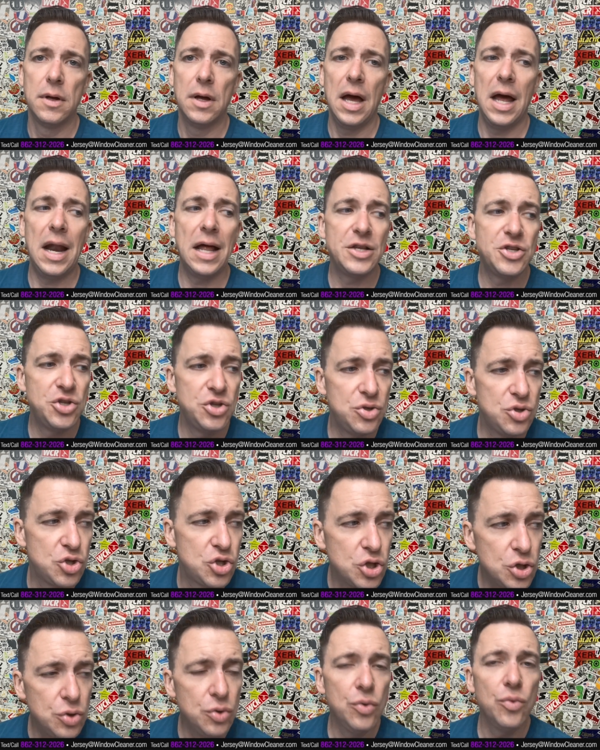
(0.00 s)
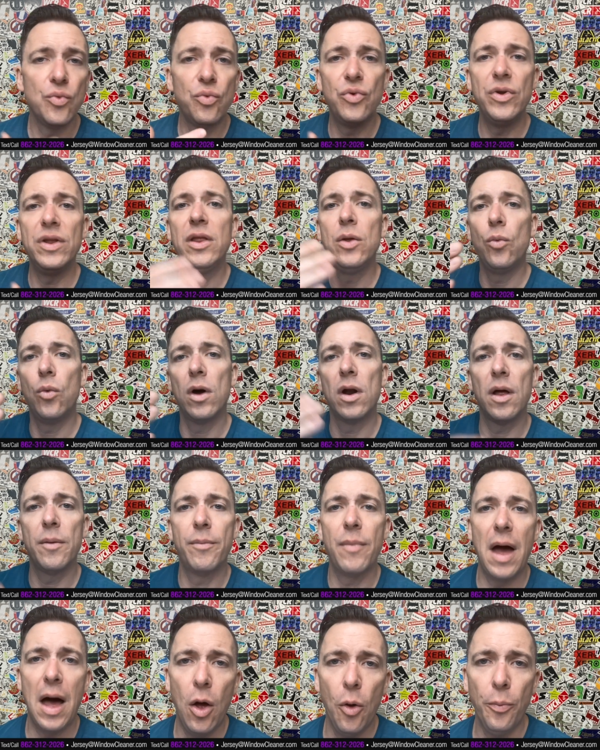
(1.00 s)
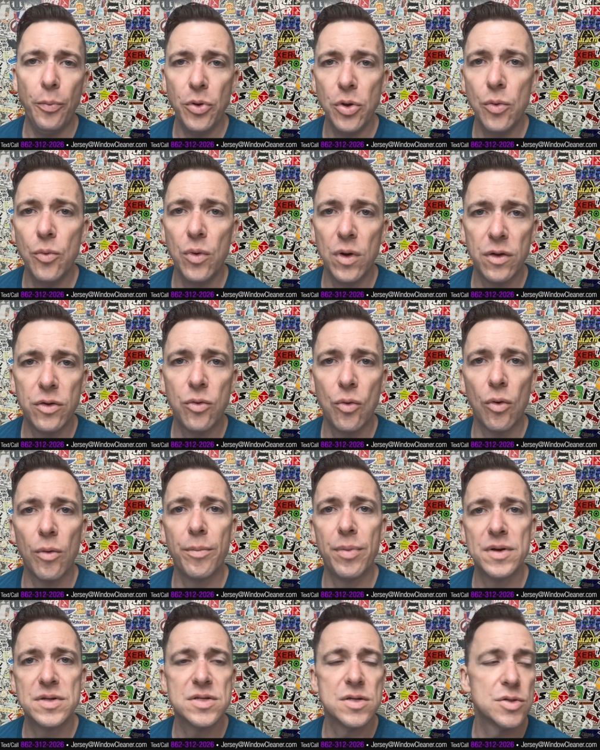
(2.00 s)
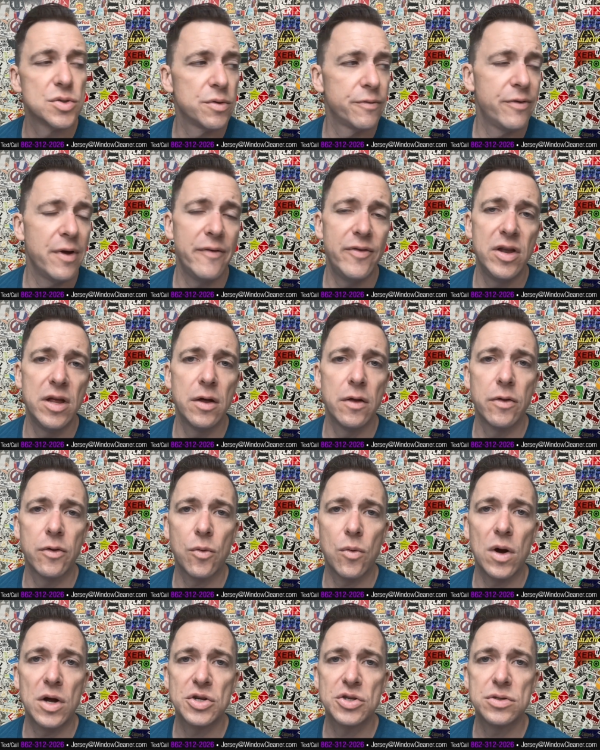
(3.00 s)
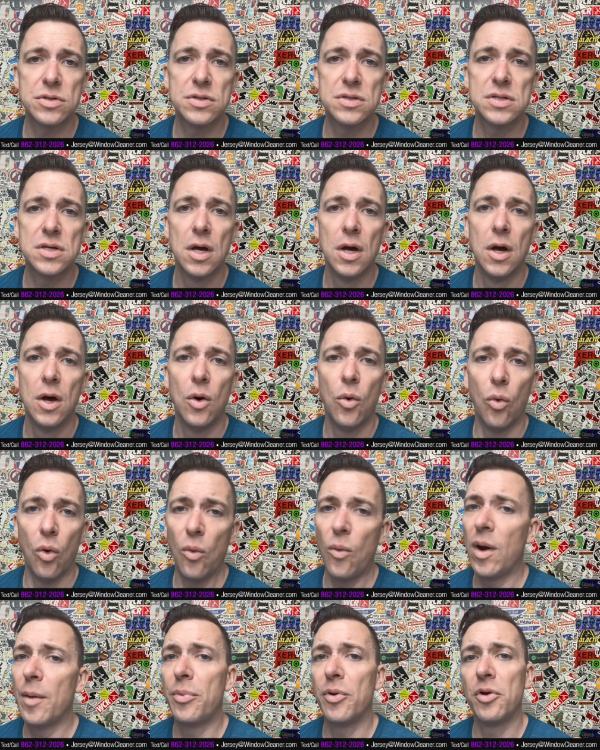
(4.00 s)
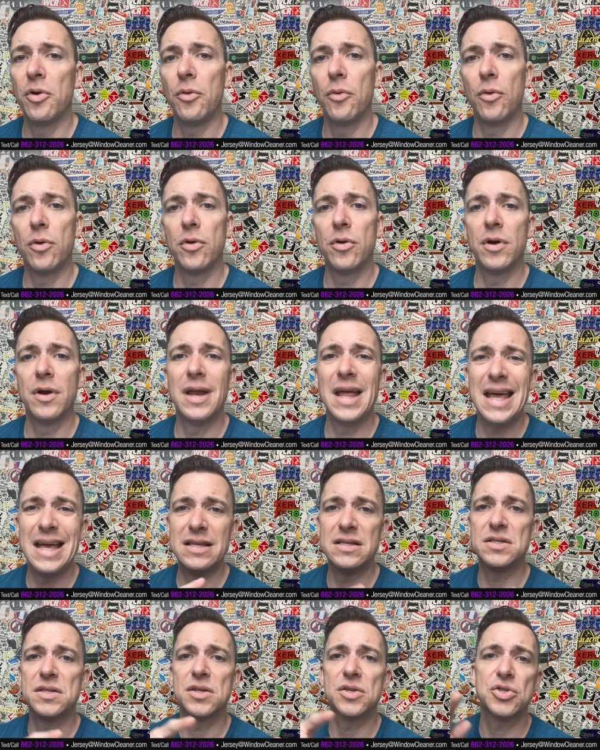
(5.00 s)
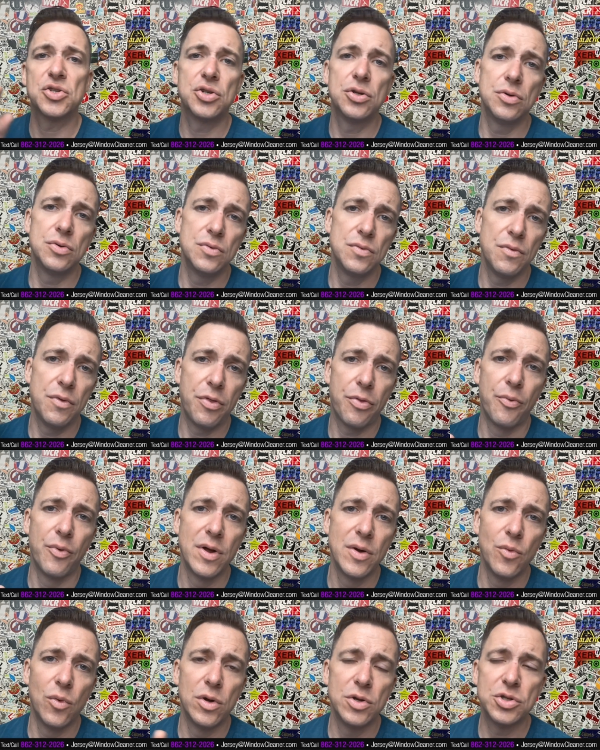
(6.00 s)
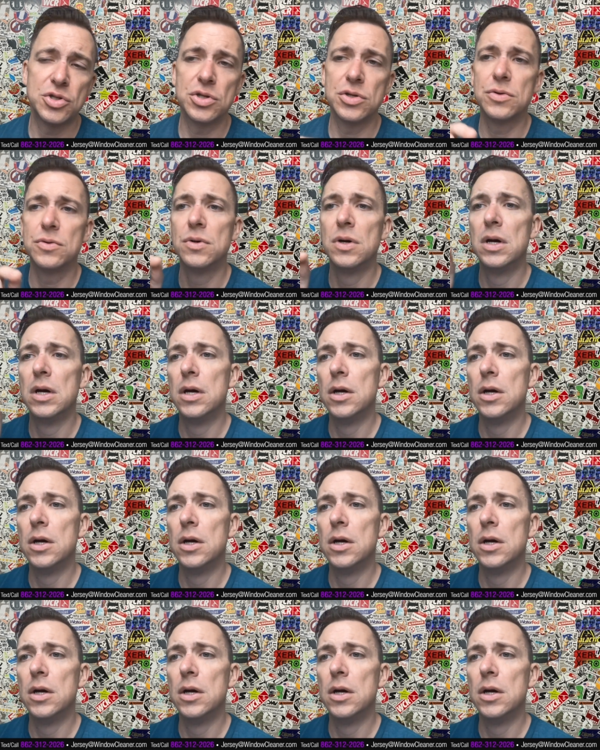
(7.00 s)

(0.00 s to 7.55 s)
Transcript: And I do really want to help you with your business. So if you have any other questions or want to put an order in, 862 312